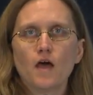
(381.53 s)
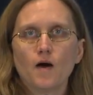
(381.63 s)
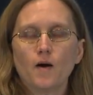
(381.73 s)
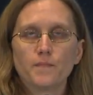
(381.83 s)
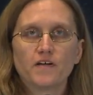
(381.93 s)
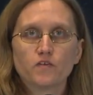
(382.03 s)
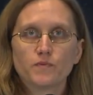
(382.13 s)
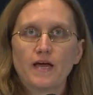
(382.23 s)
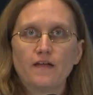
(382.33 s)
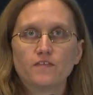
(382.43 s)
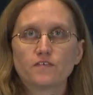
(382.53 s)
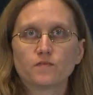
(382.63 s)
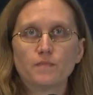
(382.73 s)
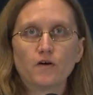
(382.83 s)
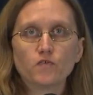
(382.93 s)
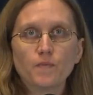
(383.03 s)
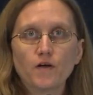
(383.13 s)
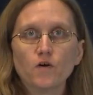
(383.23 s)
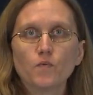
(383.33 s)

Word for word: Um, because we had this mouse model,